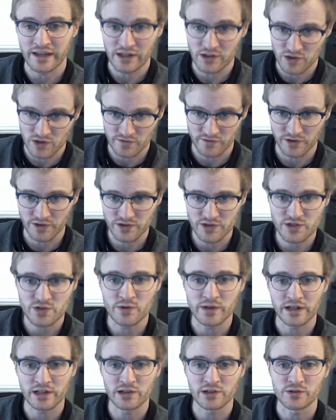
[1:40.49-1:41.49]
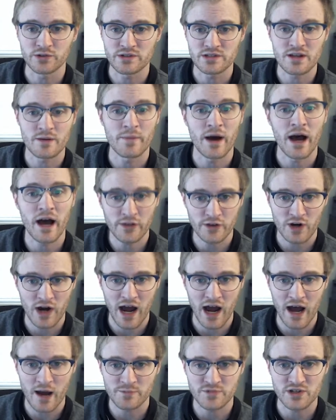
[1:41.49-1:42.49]
intervals to include some other
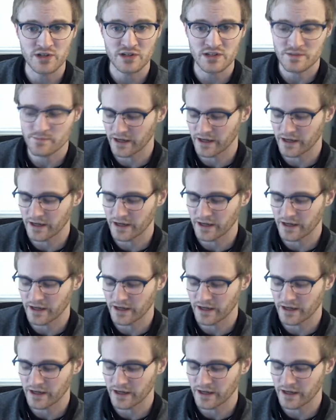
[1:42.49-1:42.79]
options,